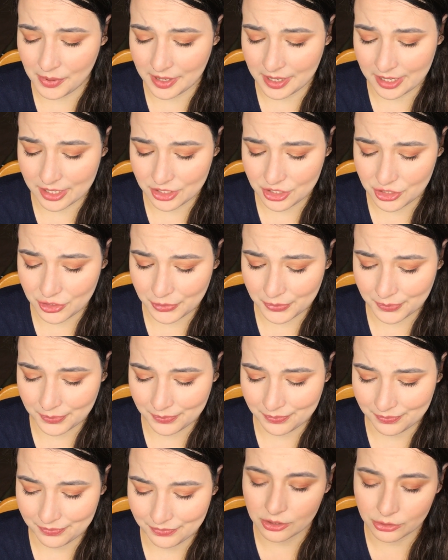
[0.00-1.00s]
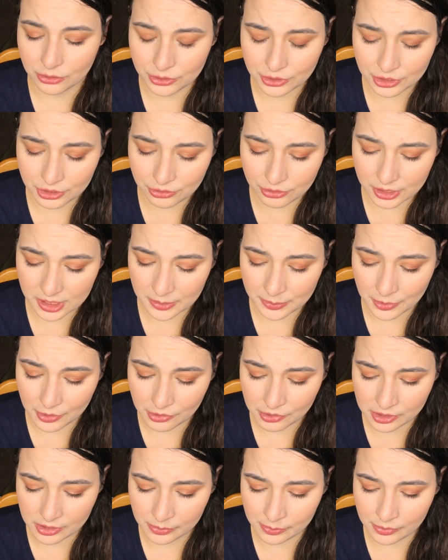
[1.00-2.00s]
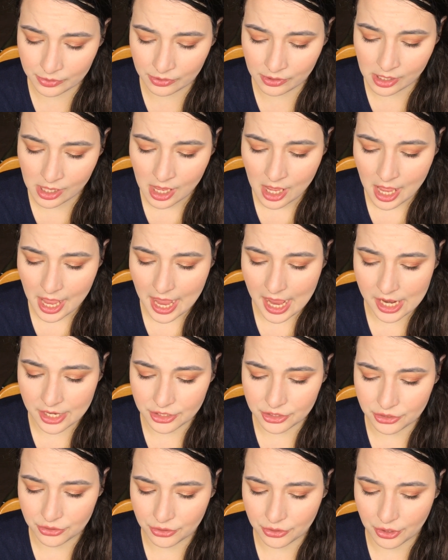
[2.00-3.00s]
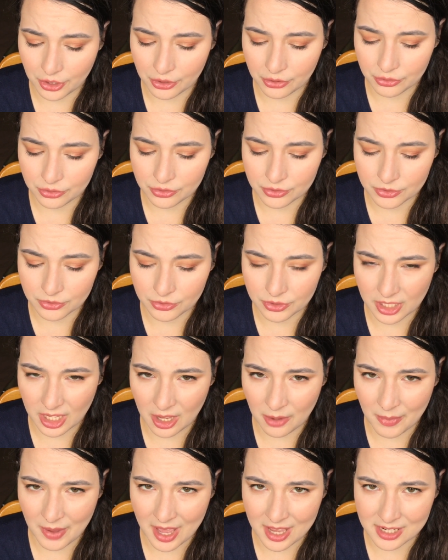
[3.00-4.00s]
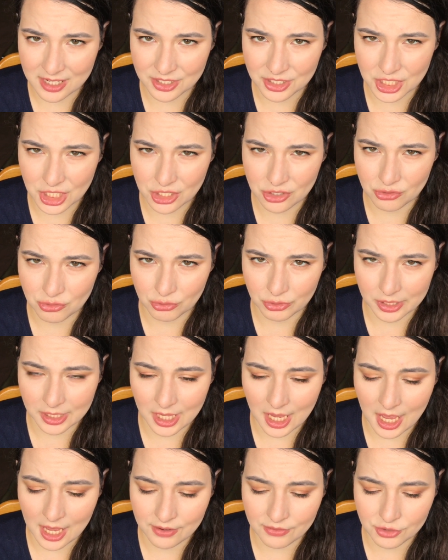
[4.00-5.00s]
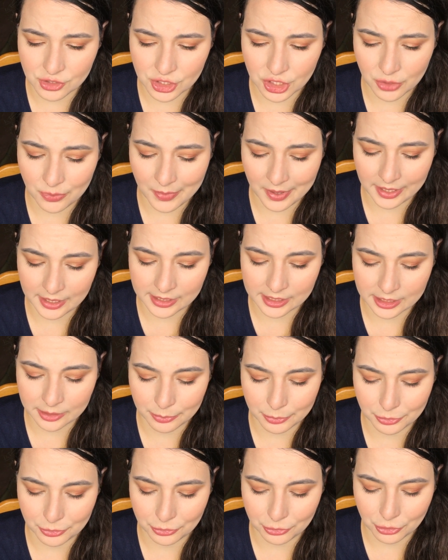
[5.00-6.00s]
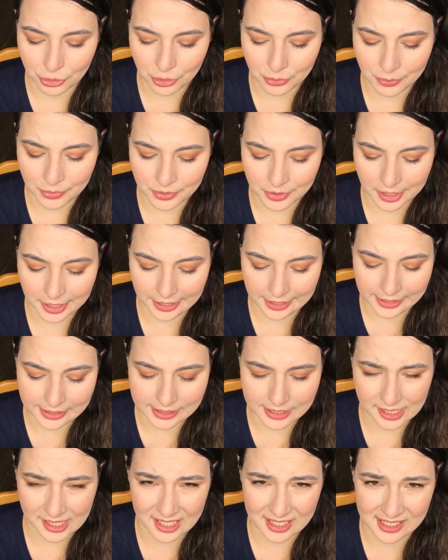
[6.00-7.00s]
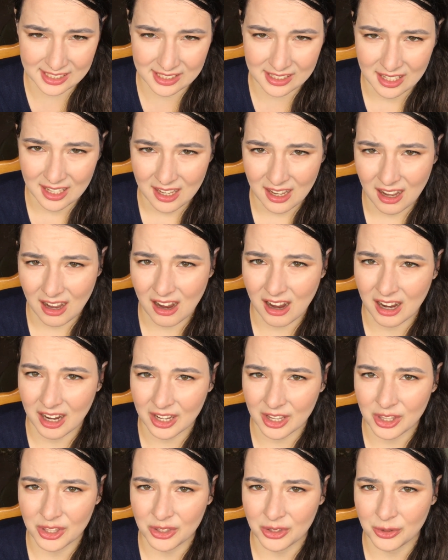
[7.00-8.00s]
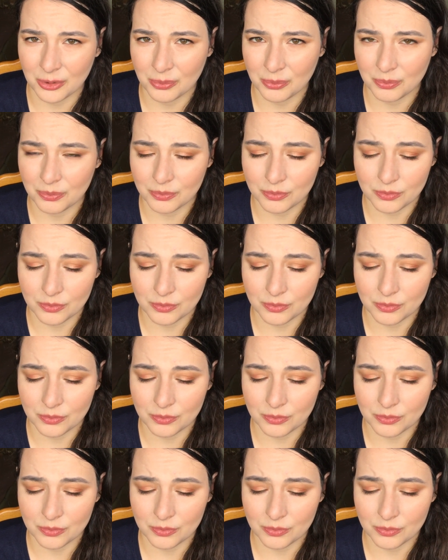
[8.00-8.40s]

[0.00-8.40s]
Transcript: but they're also disposable and you go through them. And I didn't really have sheet masks before because I